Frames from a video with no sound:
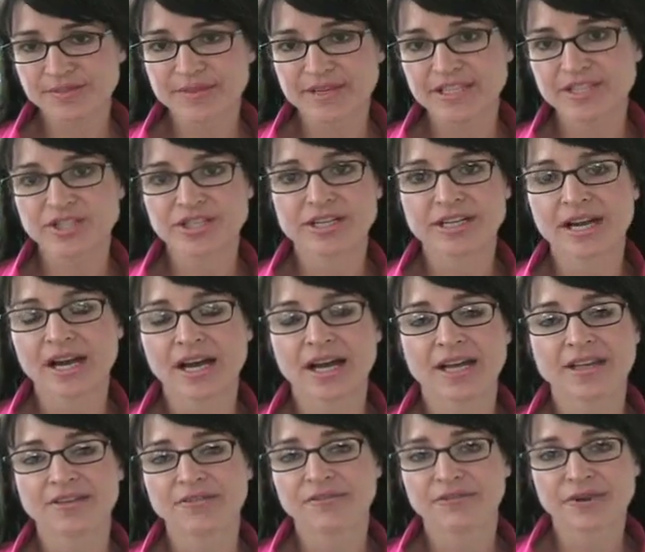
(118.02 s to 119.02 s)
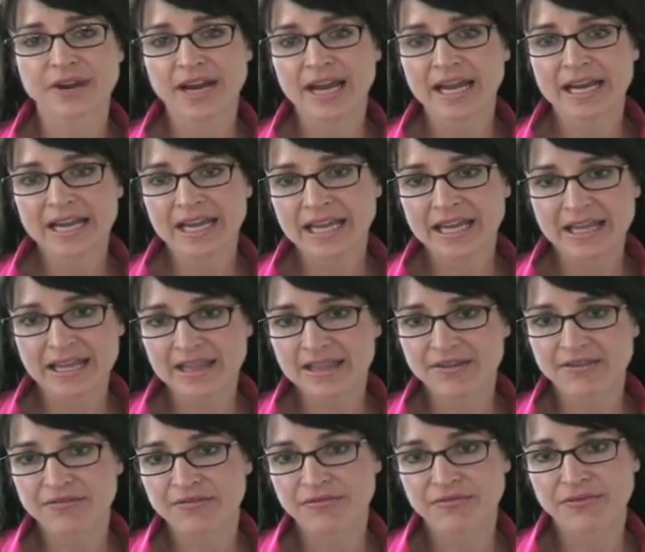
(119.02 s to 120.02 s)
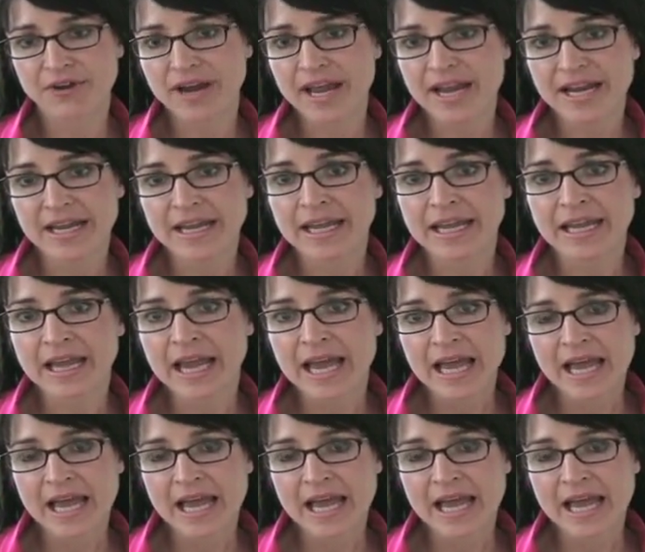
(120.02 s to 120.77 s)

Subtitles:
mentioned, the Franny and the Freddie